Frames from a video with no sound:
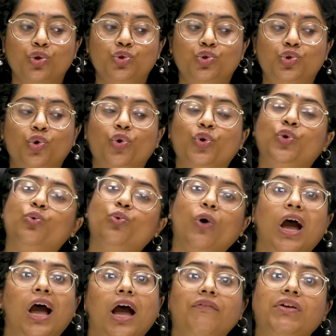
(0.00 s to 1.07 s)
So you
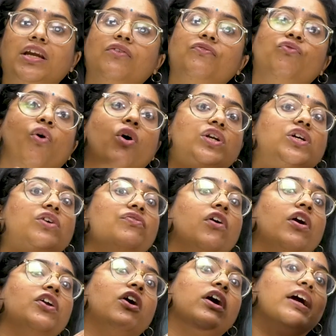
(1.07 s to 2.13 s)
have enough water
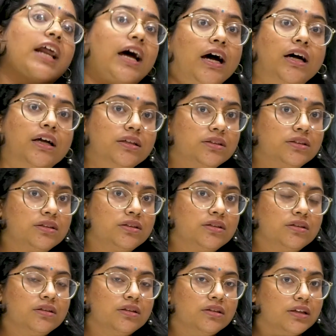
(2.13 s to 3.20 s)
for your grass
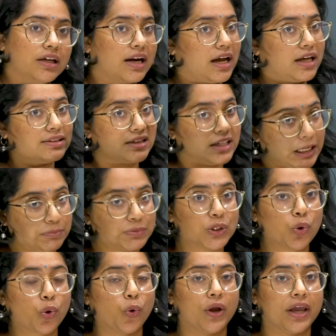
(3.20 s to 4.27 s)
the grass keeps
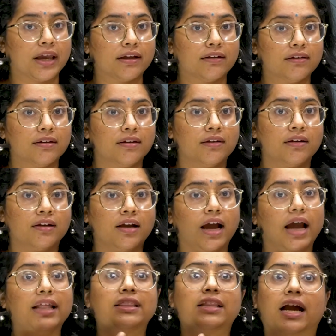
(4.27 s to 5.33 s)
growing
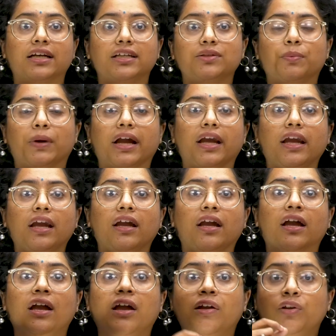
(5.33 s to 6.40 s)
and that is why
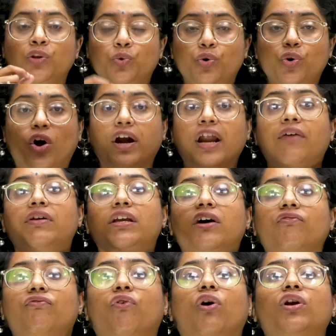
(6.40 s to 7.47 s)
you do not have
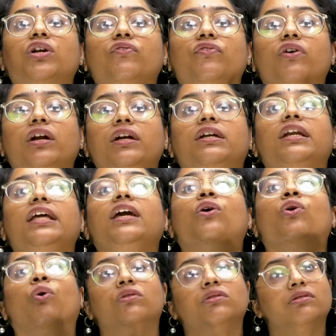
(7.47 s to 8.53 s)
enough water for a tree
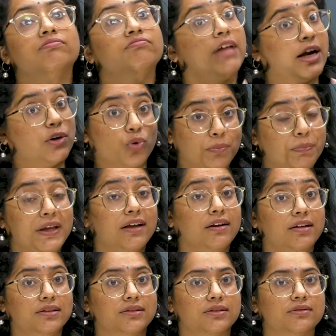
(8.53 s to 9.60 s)
growth. That could be a
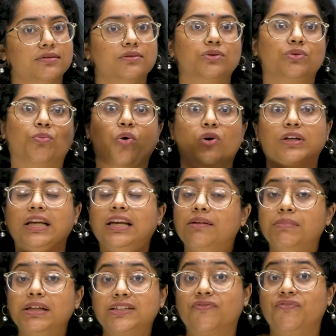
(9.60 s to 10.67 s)
reason. So water
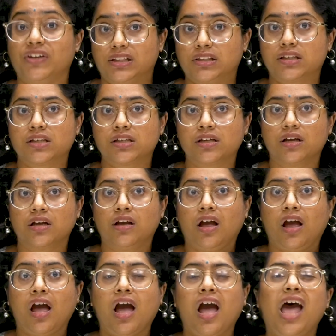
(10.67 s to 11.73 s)
limits fits.
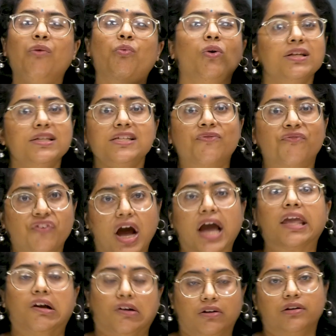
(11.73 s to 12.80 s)
And what is this
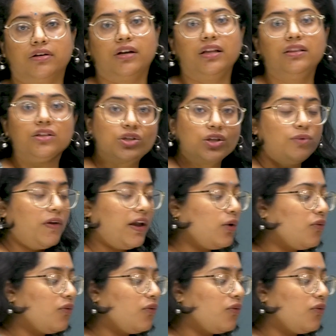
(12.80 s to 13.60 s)
fire? And this is where